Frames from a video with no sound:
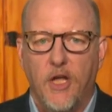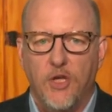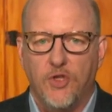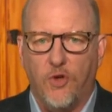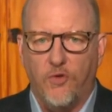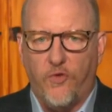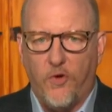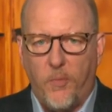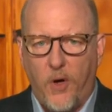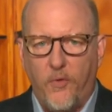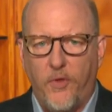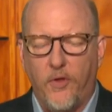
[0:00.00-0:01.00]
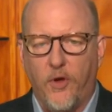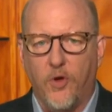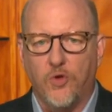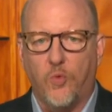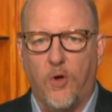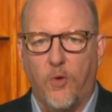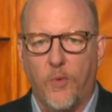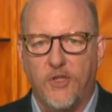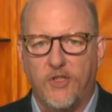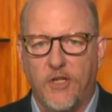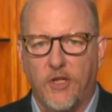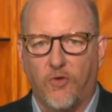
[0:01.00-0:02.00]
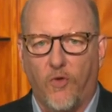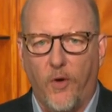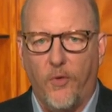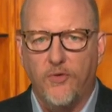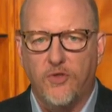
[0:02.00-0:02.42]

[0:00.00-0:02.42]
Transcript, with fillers: So for both of those, while we see growth